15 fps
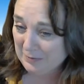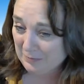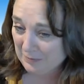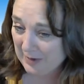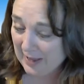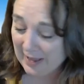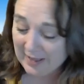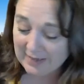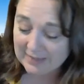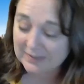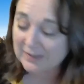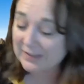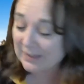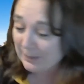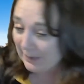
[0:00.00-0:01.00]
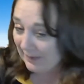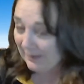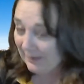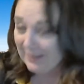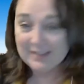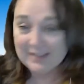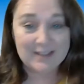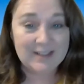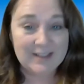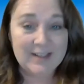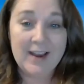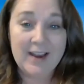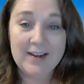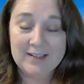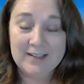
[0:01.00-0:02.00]
Right. And typically, this is
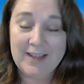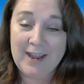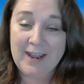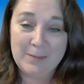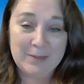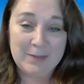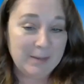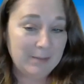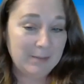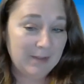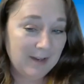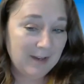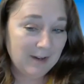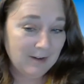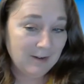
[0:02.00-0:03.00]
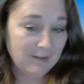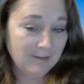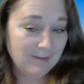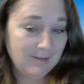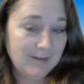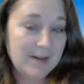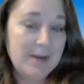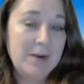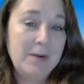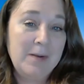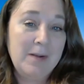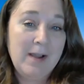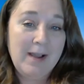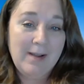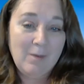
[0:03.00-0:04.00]
science camp time of the year.
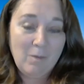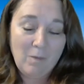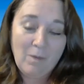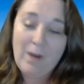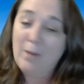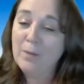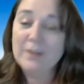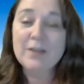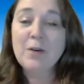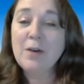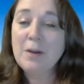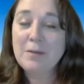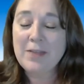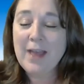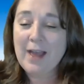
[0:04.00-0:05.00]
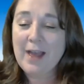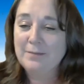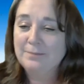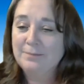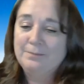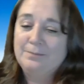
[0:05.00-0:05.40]
What's right. going on with that?